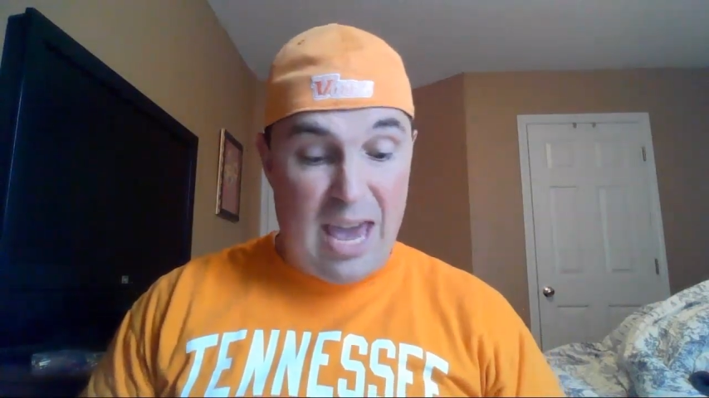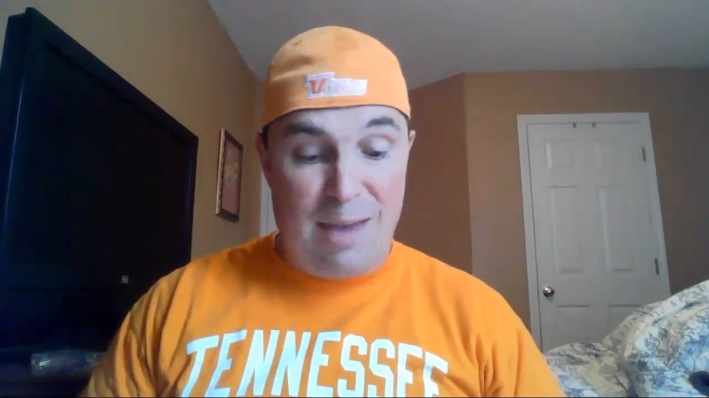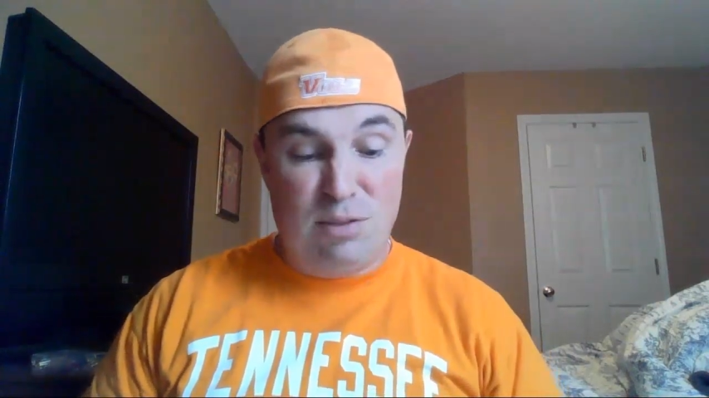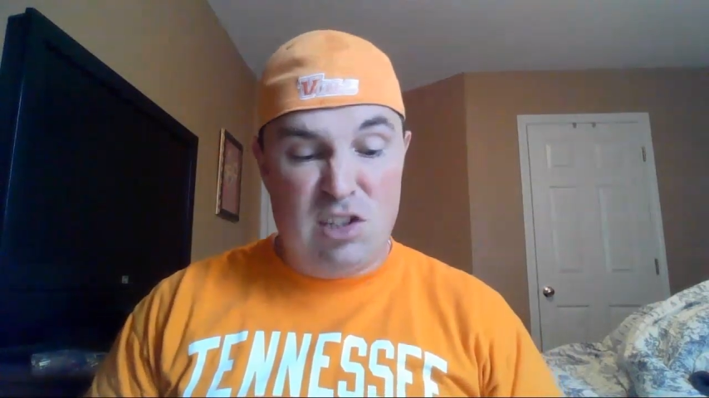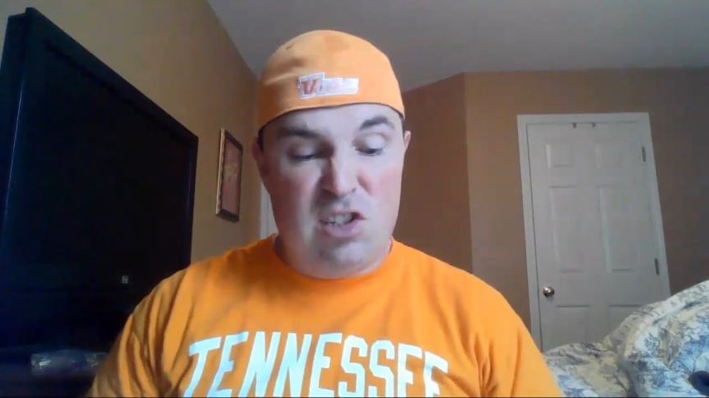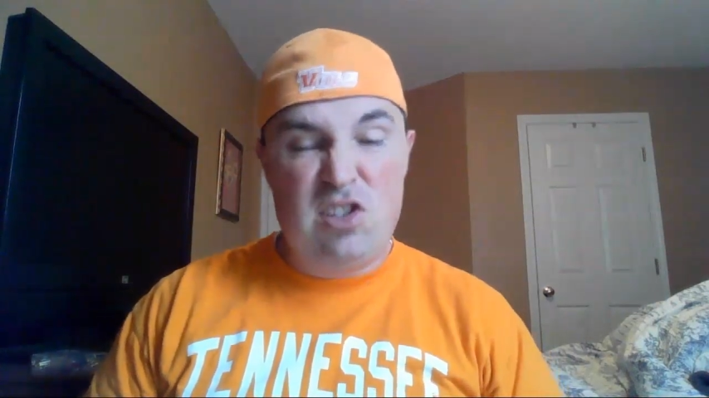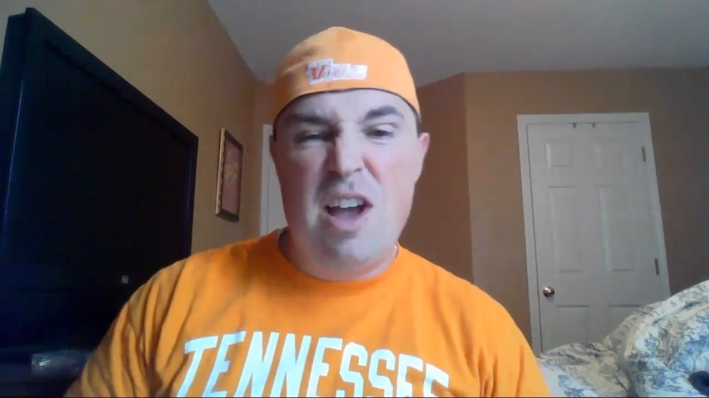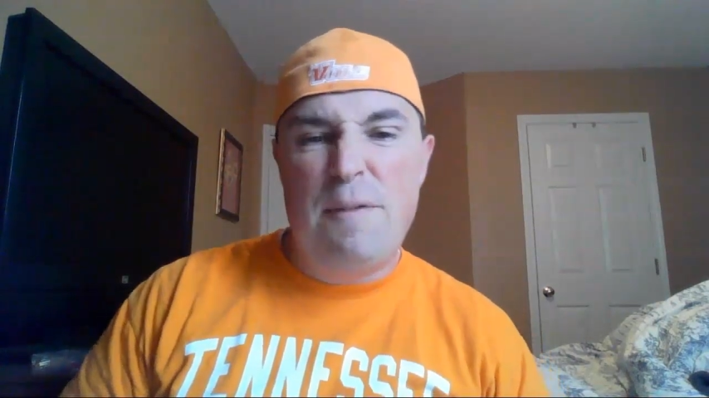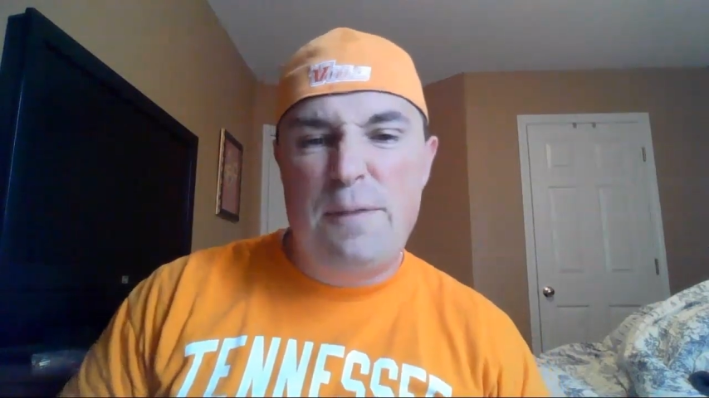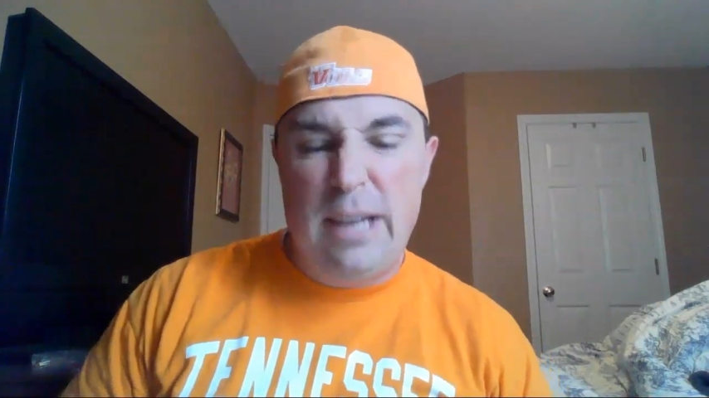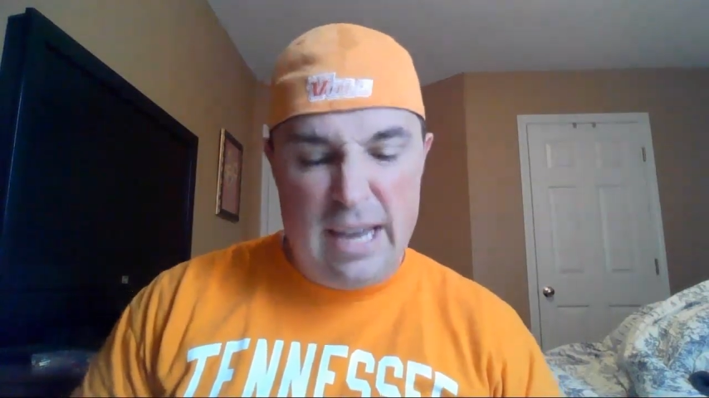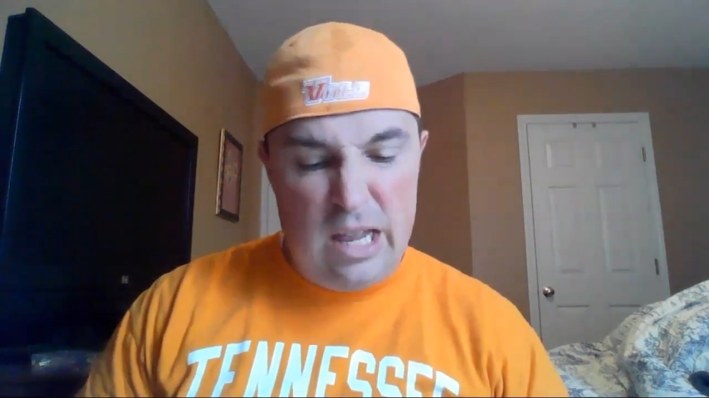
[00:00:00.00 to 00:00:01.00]
came
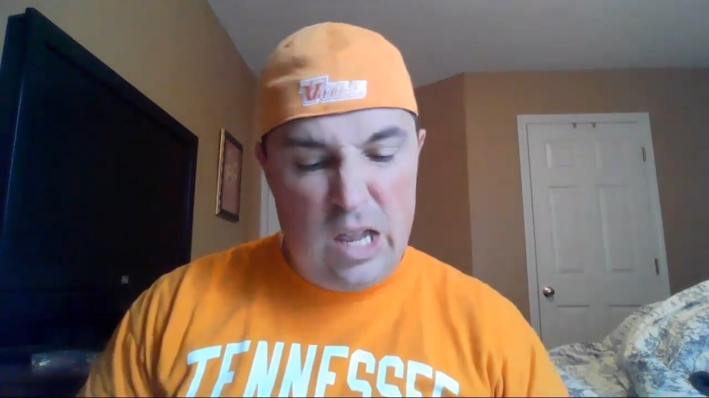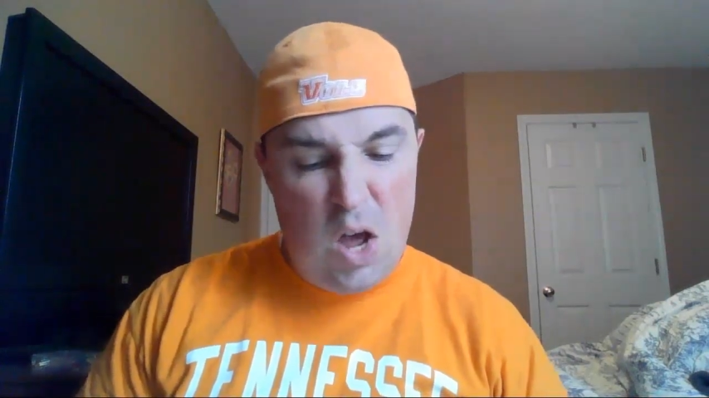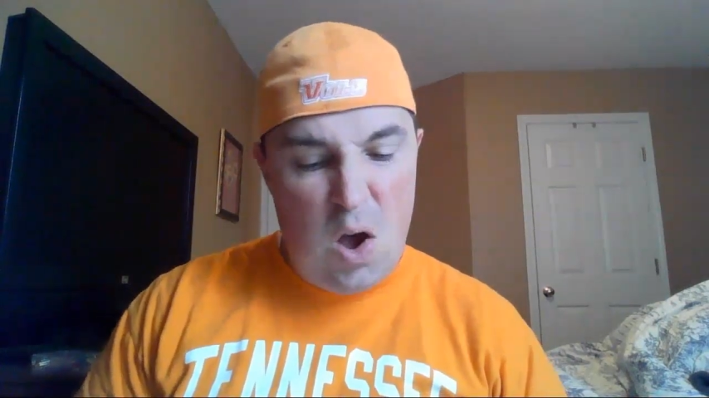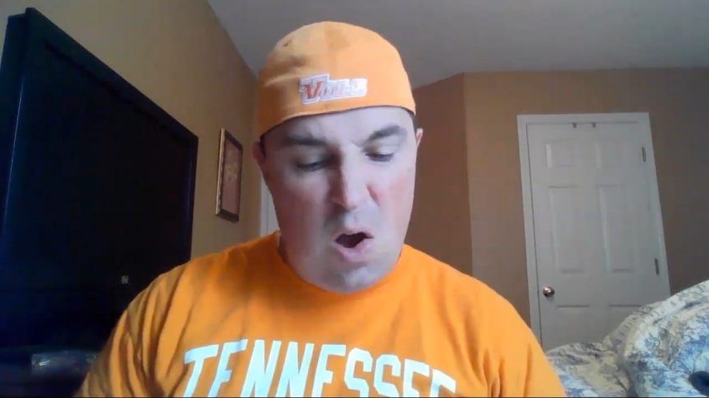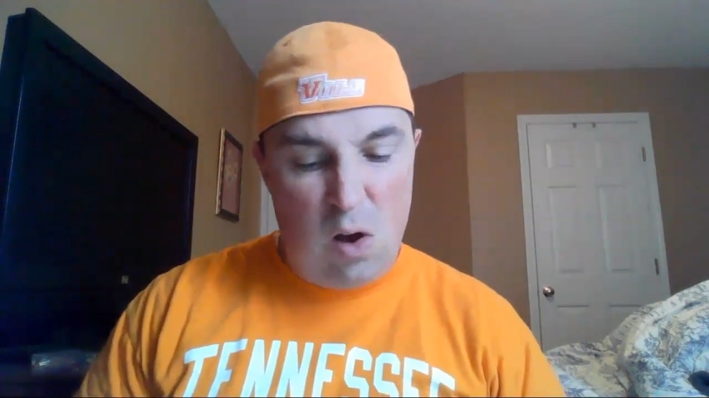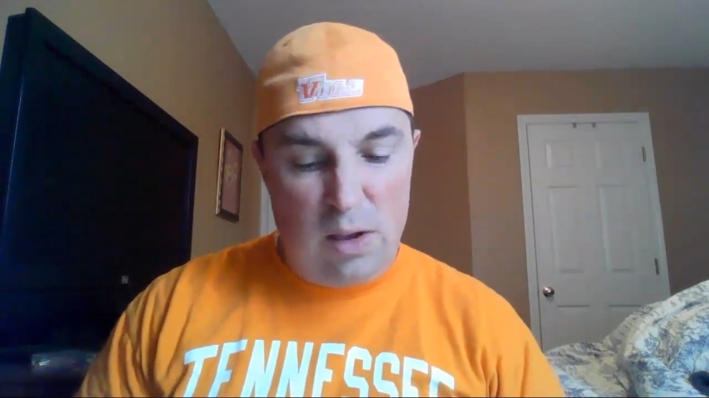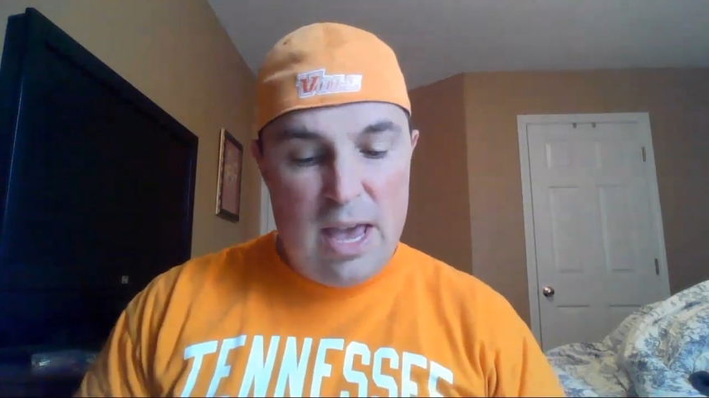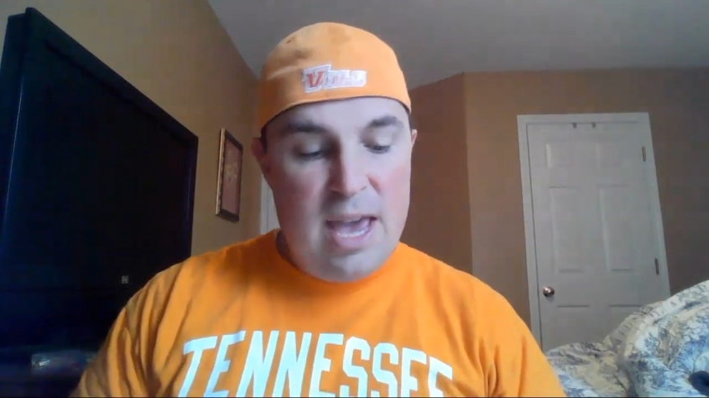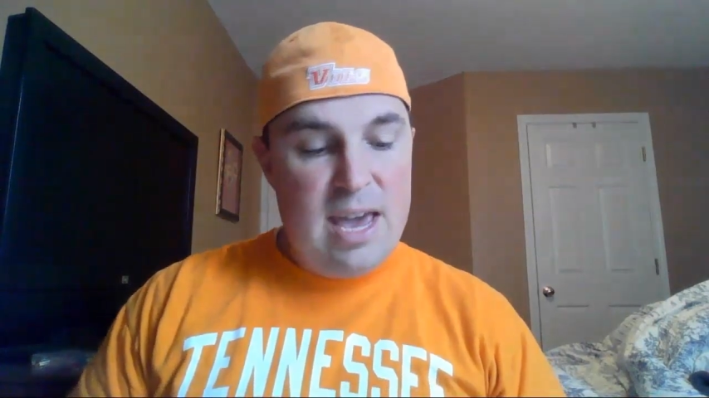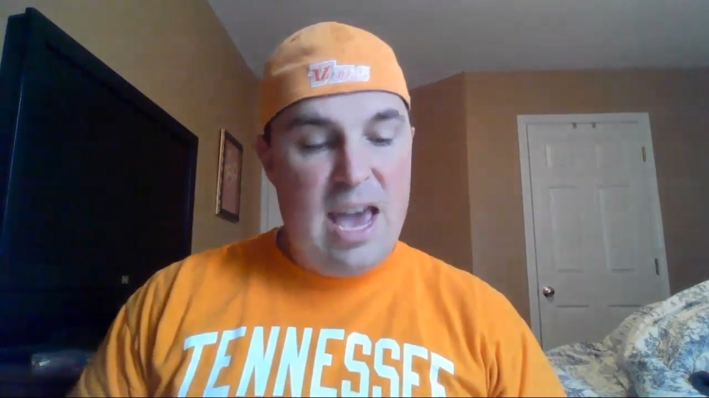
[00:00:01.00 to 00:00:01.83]
snuffling along.